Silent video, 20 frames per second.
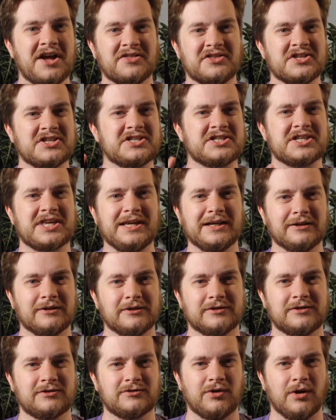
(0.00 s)
the
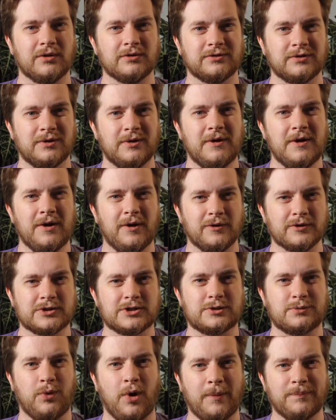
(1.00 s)
skill scrolls or or
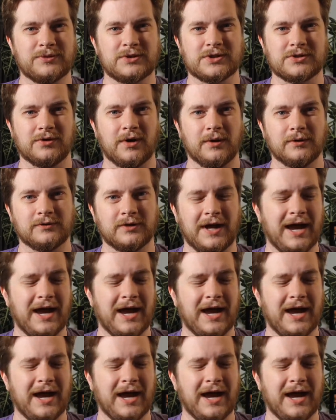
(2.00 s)
swap scrolls.